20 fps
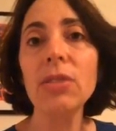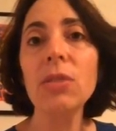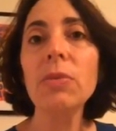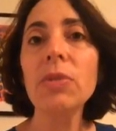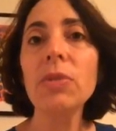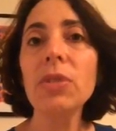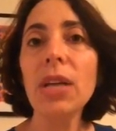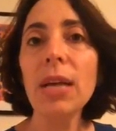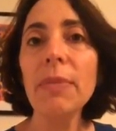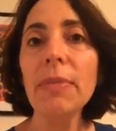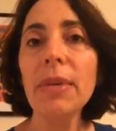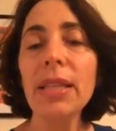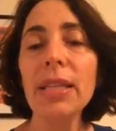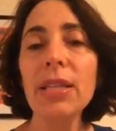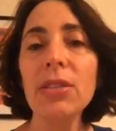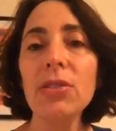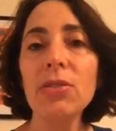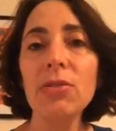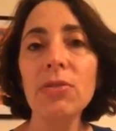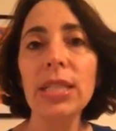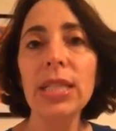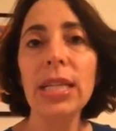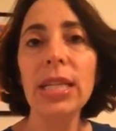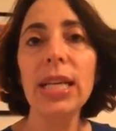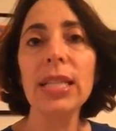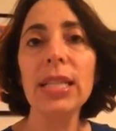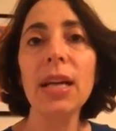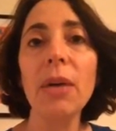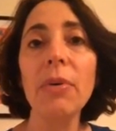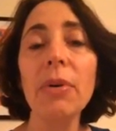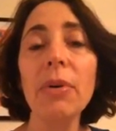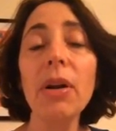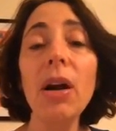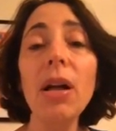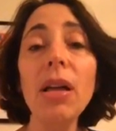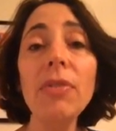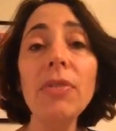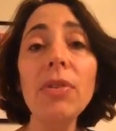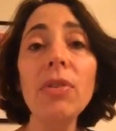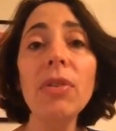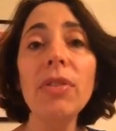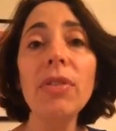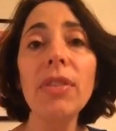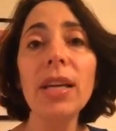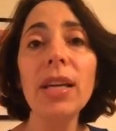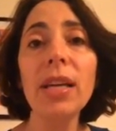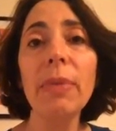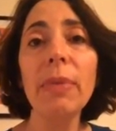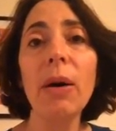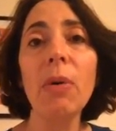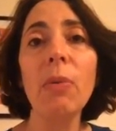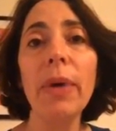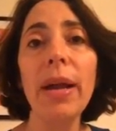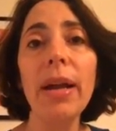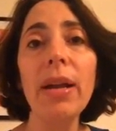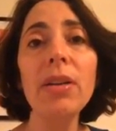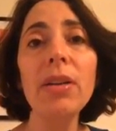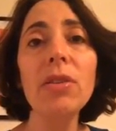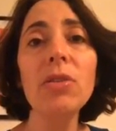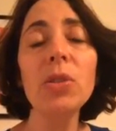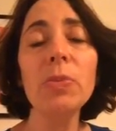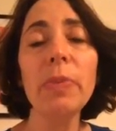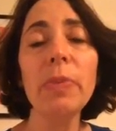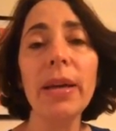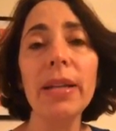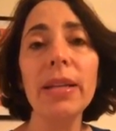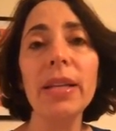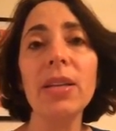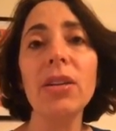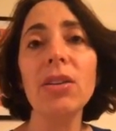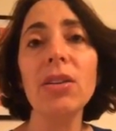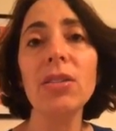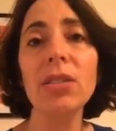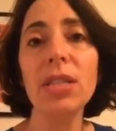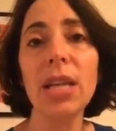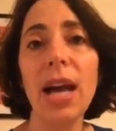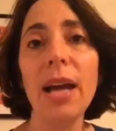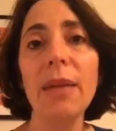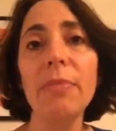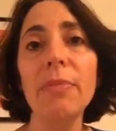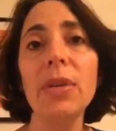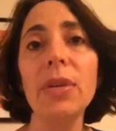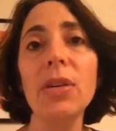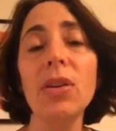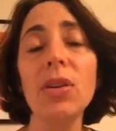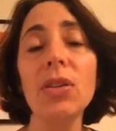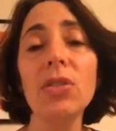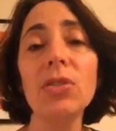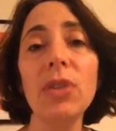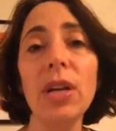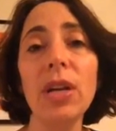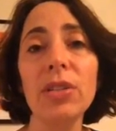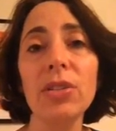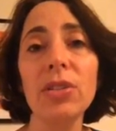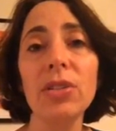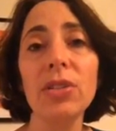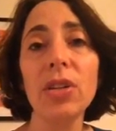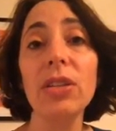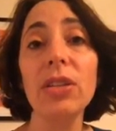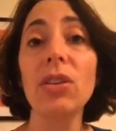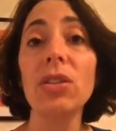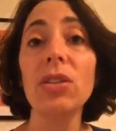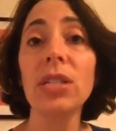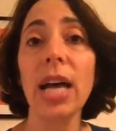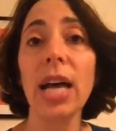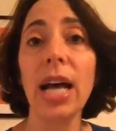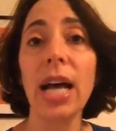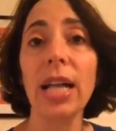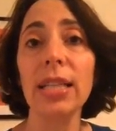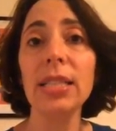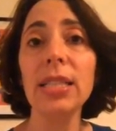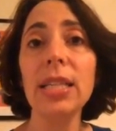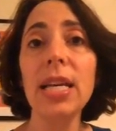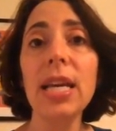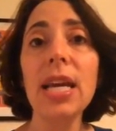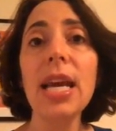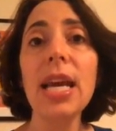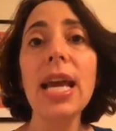So we were talking about these 3 T's, and I want all of you to think about where are you spending your time, your treasure, and your talent,